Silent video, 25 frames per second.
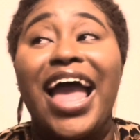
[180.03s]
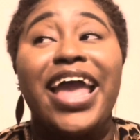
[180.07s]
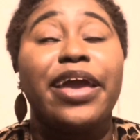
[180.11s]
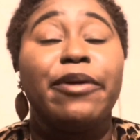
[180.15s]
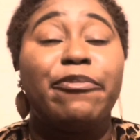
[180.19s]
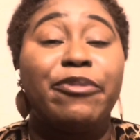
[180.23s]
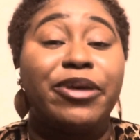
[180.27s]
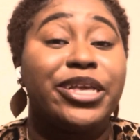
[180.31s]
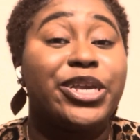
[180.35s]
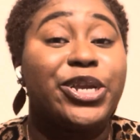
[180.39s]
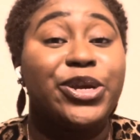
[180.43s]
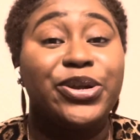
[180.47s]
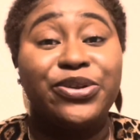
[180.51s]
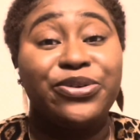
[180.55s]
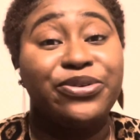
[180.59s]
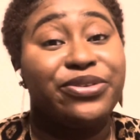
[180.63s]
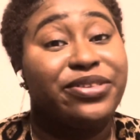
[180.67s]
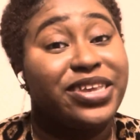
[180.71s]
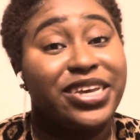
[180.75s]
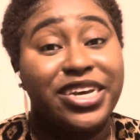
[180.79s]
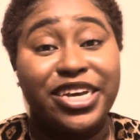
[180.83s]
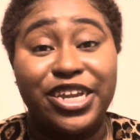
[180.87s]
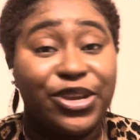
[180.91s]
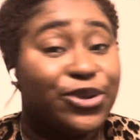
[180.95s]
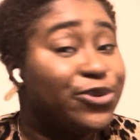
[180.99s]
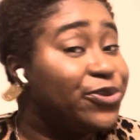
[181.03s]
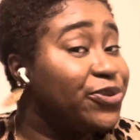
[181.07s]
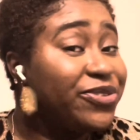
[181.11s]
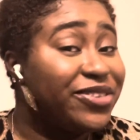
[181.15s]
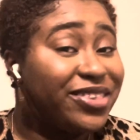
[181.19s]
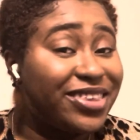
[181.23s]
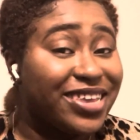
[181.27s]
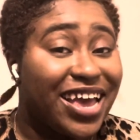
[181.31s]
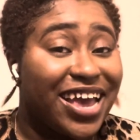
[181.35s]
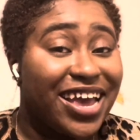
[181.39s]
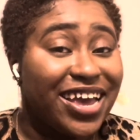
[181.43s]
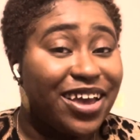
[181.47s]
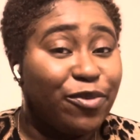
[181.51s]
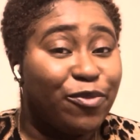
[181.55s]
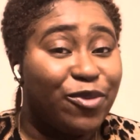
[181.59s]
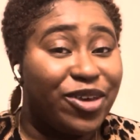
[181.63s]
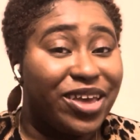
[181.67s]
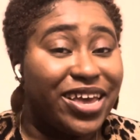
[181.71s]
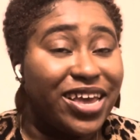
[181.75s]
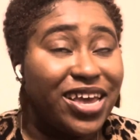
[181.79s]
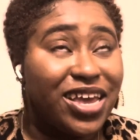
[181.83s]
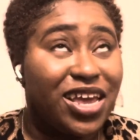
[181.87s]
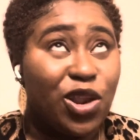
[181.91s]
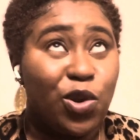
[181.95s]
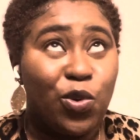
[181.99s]
am introducing a new
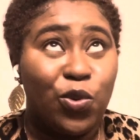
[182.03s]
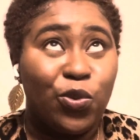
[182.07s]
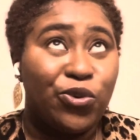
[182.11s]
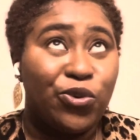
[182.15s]
segment.